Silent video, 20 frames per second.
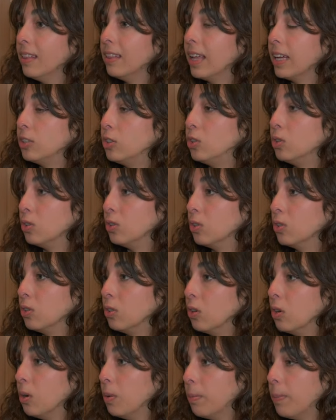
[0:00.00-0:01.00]
that TODO
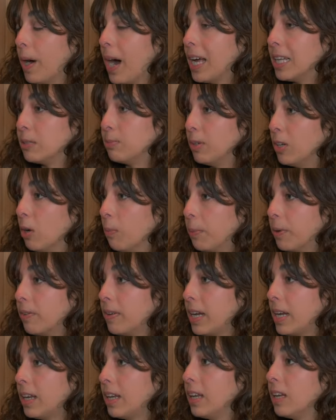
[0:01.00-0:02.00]
Group has been
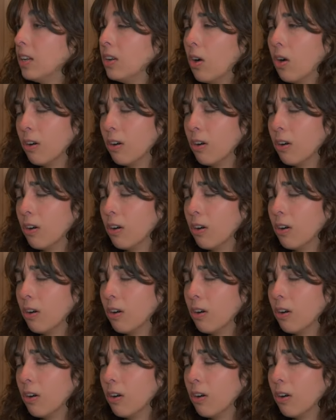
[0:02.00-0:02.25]
operating,